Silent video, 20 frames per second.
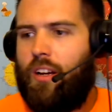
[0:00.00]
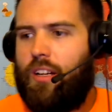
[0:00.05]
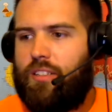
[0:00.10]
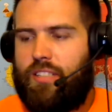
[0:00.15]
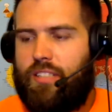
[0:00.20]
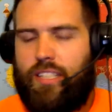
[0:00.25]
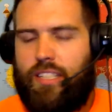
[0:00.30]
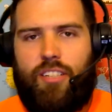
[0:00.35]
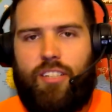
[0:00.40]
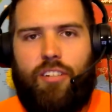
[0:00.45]

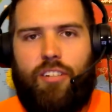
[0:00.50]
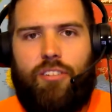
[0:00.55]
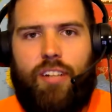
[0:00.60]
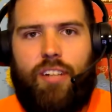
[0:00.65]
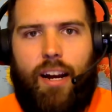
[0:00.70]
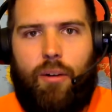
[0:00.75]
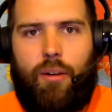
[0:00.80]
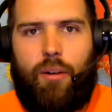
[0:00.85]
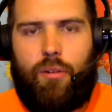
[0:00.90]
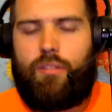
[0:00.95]
600
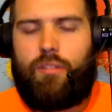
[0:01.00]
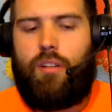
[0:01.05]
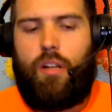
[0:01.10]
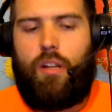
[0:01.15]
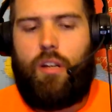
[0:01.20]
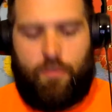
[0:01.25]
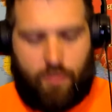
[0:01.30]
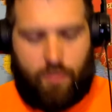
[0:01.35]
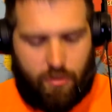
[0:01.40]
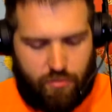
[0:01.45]
hours
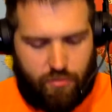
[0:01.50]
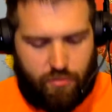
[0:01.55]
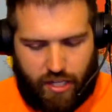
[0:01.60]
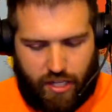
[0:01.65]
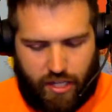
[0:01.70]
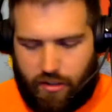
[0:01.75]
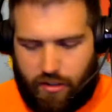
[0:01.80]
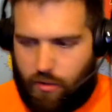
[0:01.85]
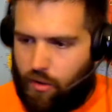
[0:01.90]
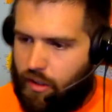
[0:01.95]
from
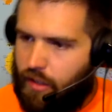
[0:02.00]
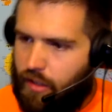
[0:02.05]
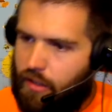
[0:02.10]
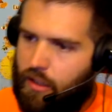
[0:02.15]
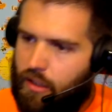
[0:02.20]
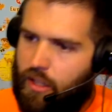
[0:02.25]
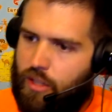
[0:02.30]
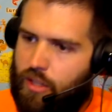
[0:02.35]
January